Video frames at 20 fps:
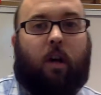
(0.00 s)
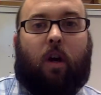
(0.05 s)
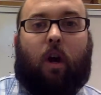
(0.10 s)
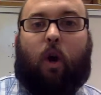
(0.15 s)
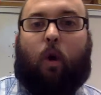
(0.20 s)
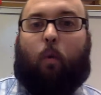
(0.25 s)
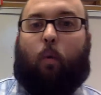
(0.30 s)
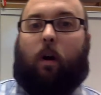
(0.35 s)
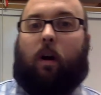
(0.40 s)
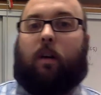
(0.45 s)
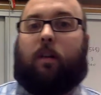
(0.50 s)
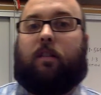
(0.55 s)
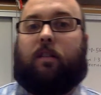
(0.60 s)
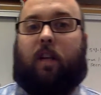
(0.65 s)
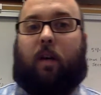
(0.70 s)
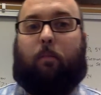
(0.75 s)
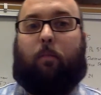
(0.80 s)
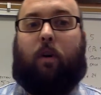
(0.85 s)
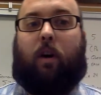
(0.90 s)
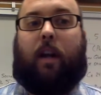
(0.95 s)
where
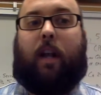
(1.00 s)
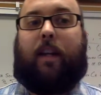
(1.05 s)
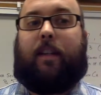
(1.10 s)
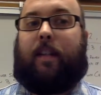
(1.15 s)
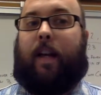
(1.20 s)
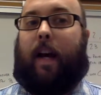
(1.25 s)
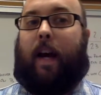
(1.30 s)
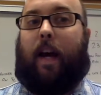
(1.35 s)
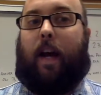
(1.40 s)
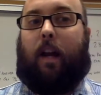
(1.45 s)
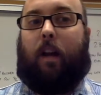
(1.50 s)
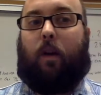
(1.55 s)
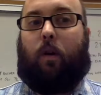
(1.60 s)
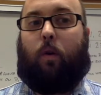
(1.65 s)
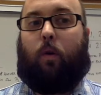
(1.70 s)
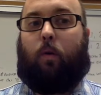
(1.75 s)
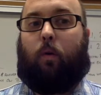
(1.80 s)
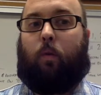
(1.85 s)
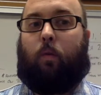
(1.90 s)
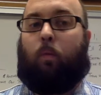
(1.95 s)
someone has had
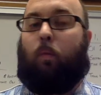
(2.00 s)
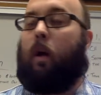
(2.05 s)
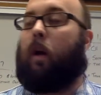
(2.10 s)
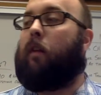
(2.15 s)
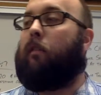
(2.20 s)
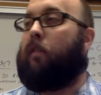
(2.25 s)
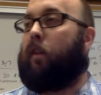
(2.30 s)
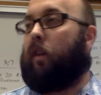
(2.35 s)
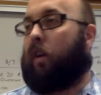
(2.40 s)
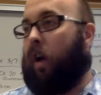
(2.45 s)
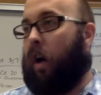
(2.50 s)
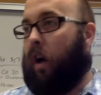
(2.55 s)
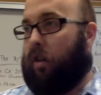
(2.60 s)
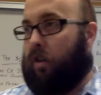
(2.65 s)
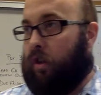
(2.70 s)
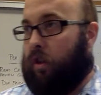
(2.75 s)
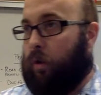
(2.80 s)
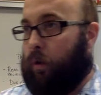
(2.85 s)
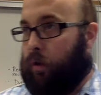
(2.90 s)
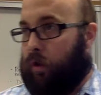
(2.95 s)
one of their
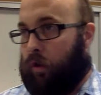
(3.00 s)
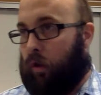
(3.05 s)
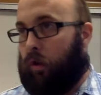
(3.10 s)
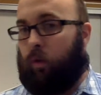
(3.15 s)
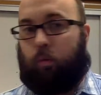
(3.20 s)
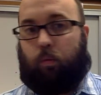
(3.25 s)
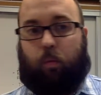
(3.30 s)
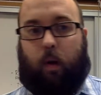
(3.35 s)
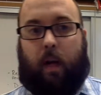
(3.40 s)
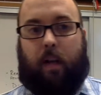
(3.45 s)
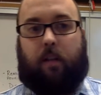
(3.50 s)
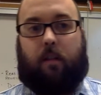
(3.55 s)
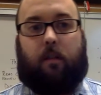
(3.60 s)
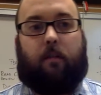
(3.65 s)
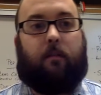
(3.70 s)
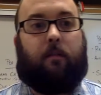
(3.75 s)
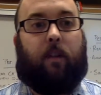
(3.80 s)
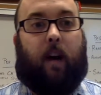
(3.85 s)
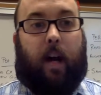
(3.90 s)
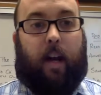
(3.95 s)
constitutional rights
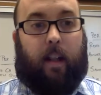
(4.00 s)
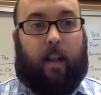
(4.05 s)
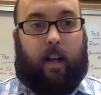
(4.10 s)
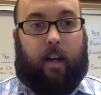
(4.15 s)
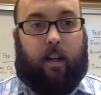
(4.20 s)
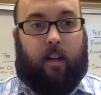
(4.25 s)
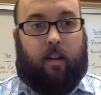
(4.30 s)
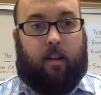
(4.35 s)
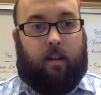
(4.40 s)
violated.